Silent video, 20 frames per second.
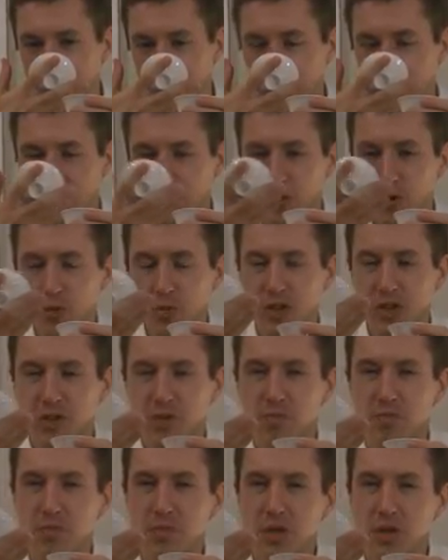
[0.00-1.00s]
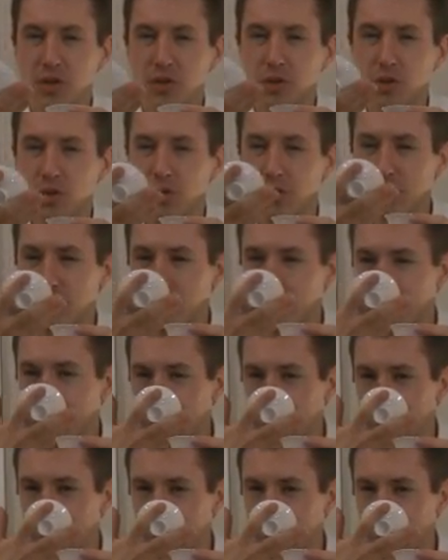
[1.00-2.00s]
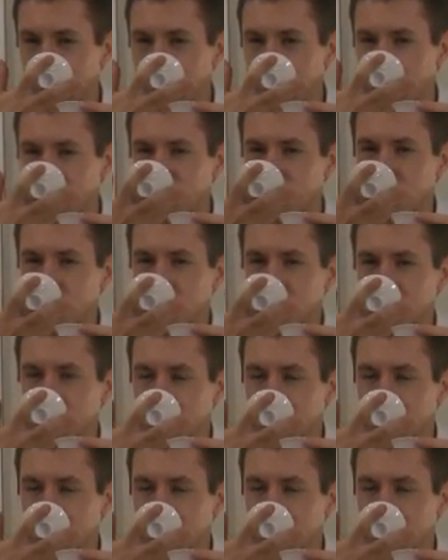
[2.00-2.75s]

Not so much mildewy, but just